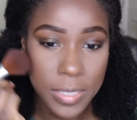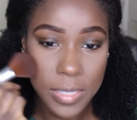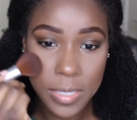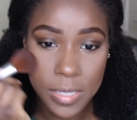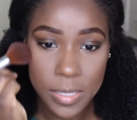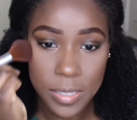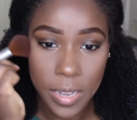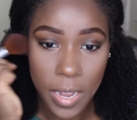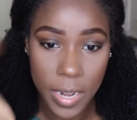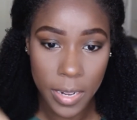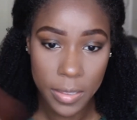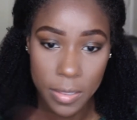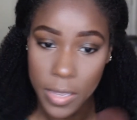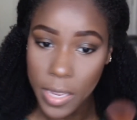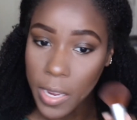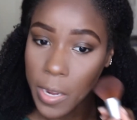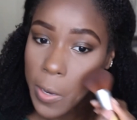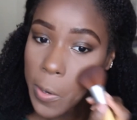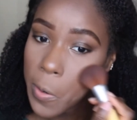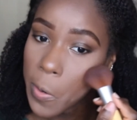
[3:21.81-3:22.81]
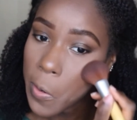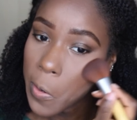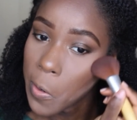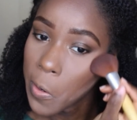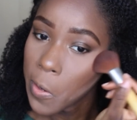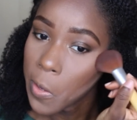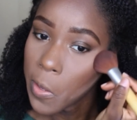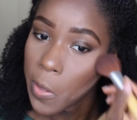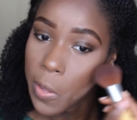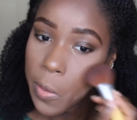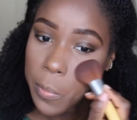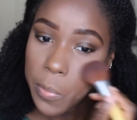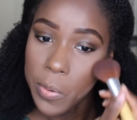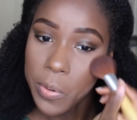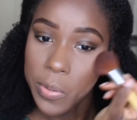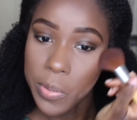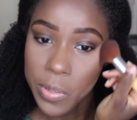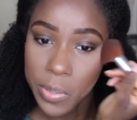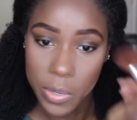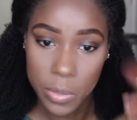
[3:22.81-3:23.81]
slightly
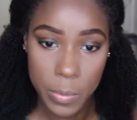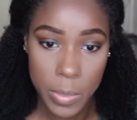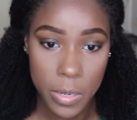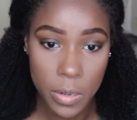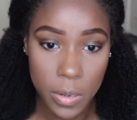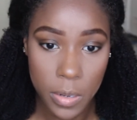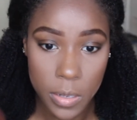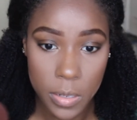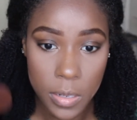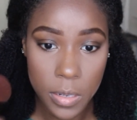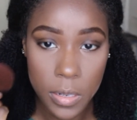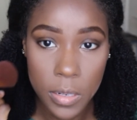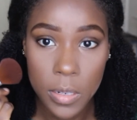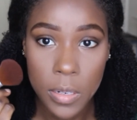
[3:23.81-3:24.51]
put a little bit on.